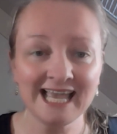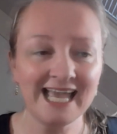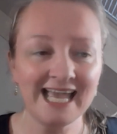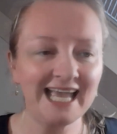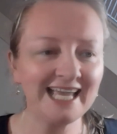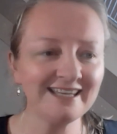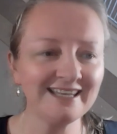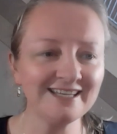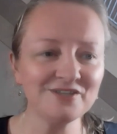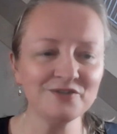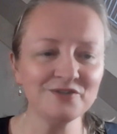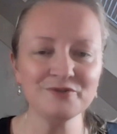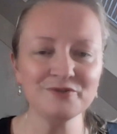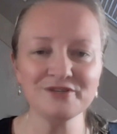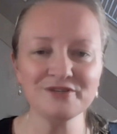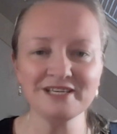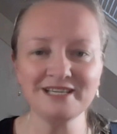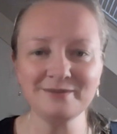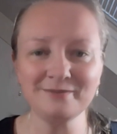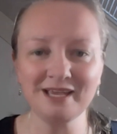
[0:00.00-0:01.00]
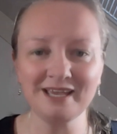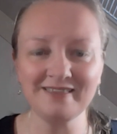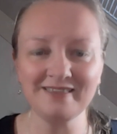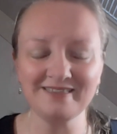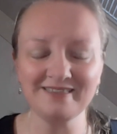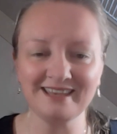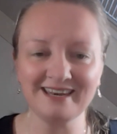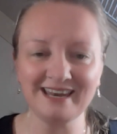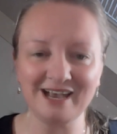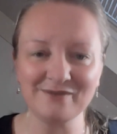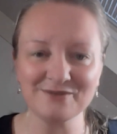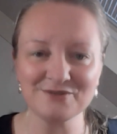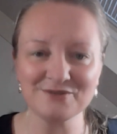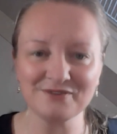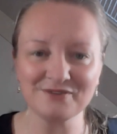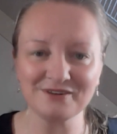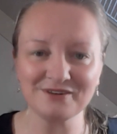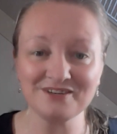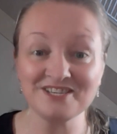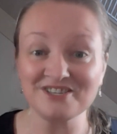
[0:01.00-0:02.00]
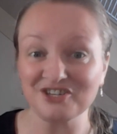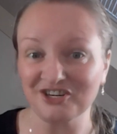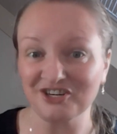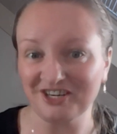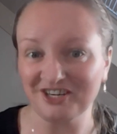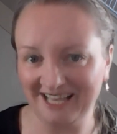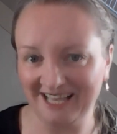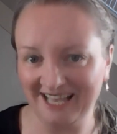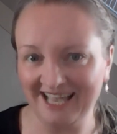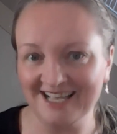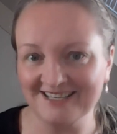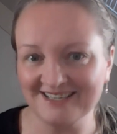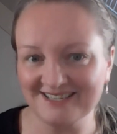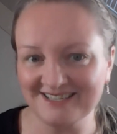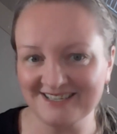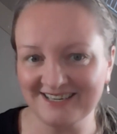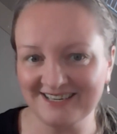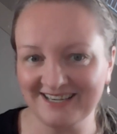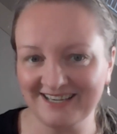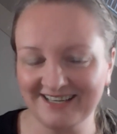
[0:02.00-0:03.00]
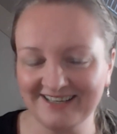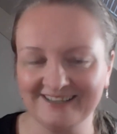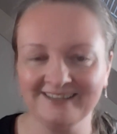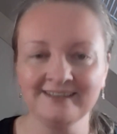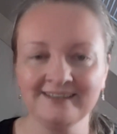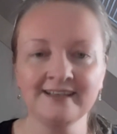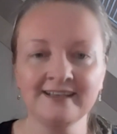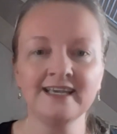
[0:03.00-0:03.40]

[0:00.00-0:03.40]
And it usually meant that I was very sarcastic.